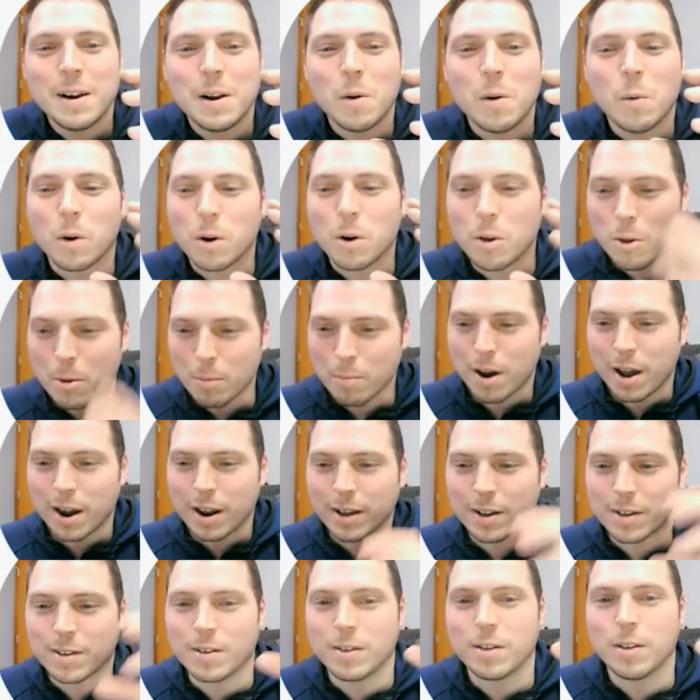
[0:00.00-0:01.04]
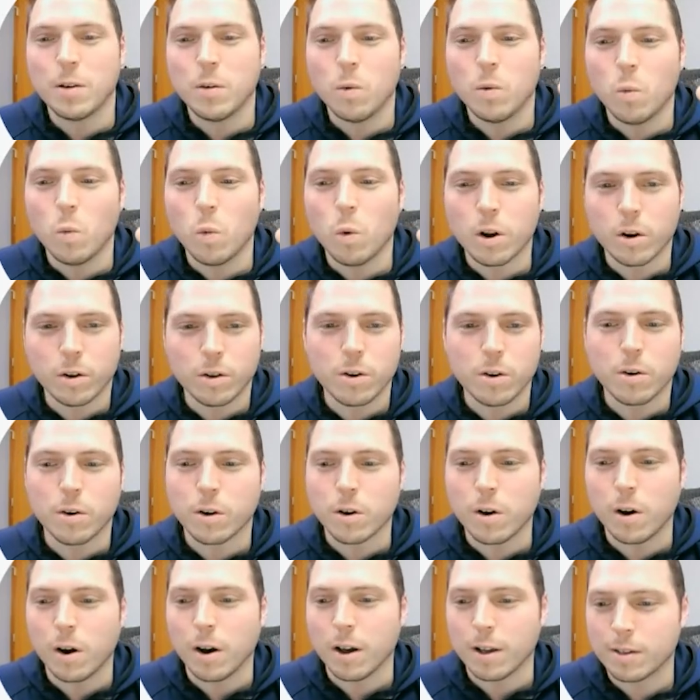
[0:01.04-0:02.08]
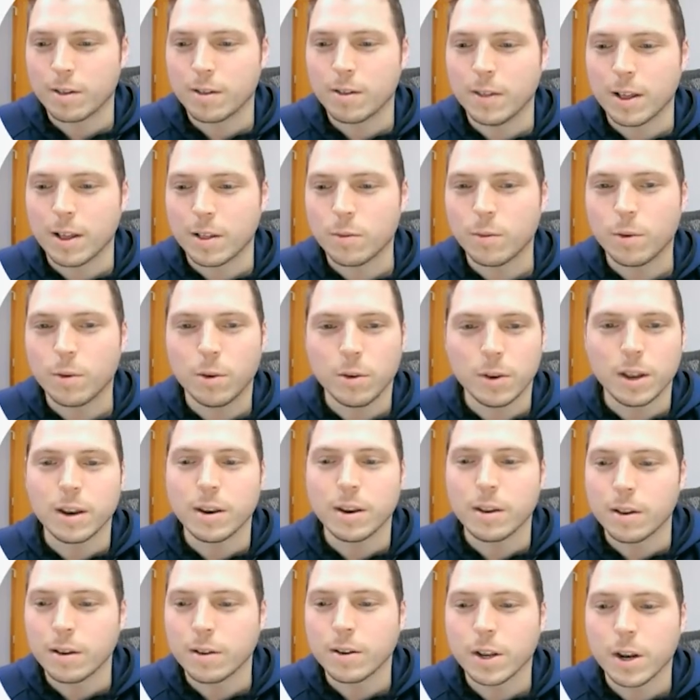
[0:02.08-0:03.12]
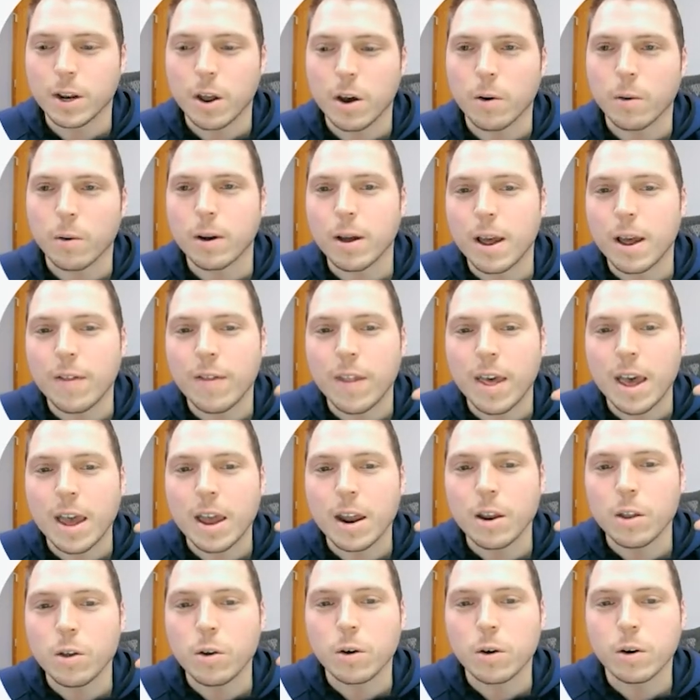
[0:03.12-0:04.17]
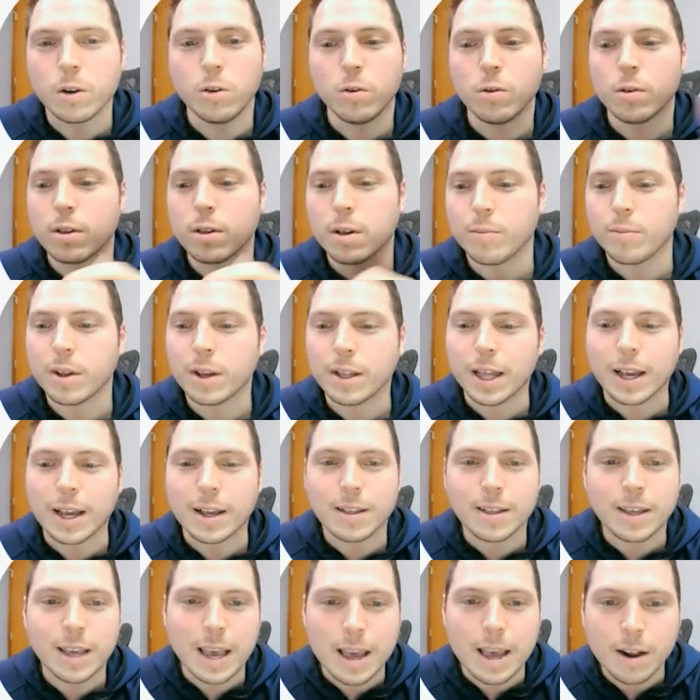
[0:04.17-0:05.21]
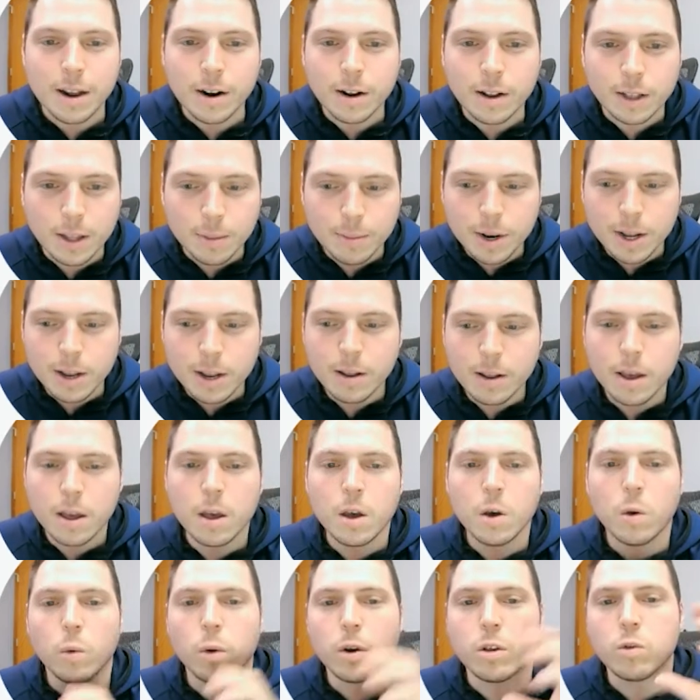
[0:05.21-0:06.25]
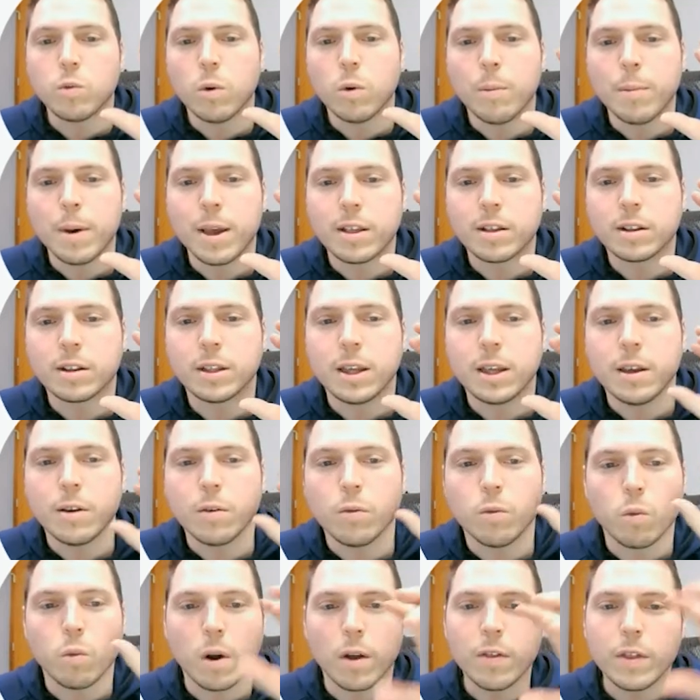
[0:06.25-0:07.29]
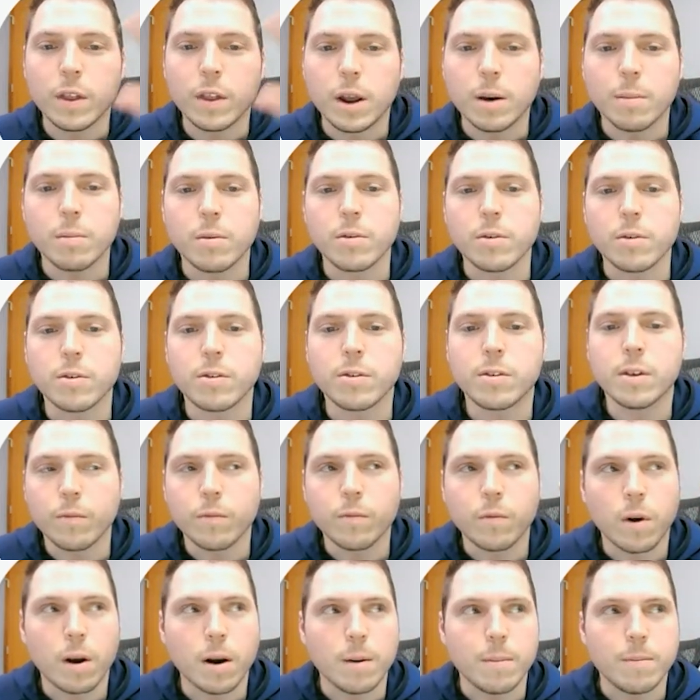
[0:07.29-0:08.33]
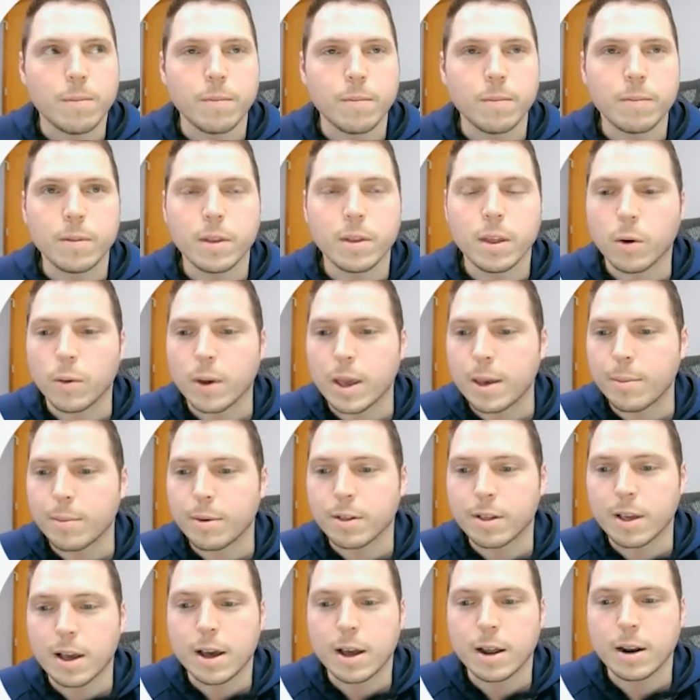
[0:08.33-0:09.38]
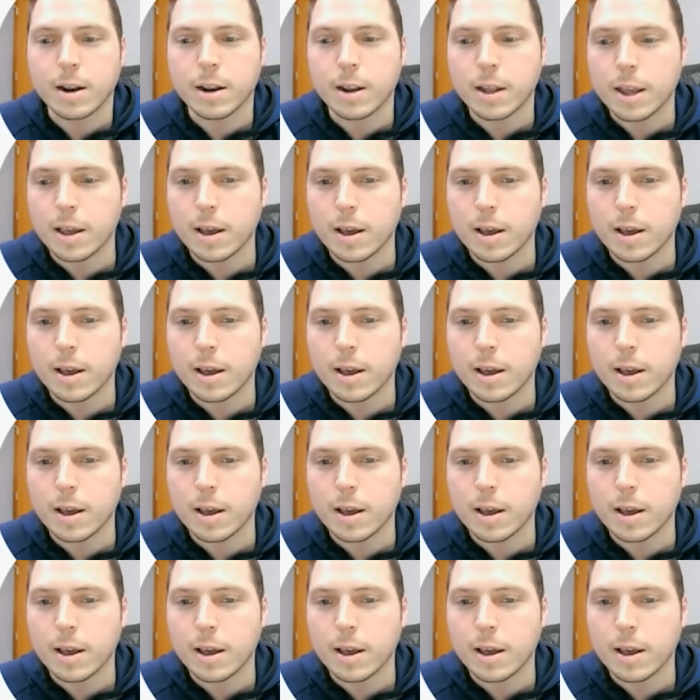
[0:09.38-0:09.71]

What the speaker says: what are their products? What are your costs? That's what you need to know. And then you can use something like Scan Unlimited, which will basically run the numbers from Amazon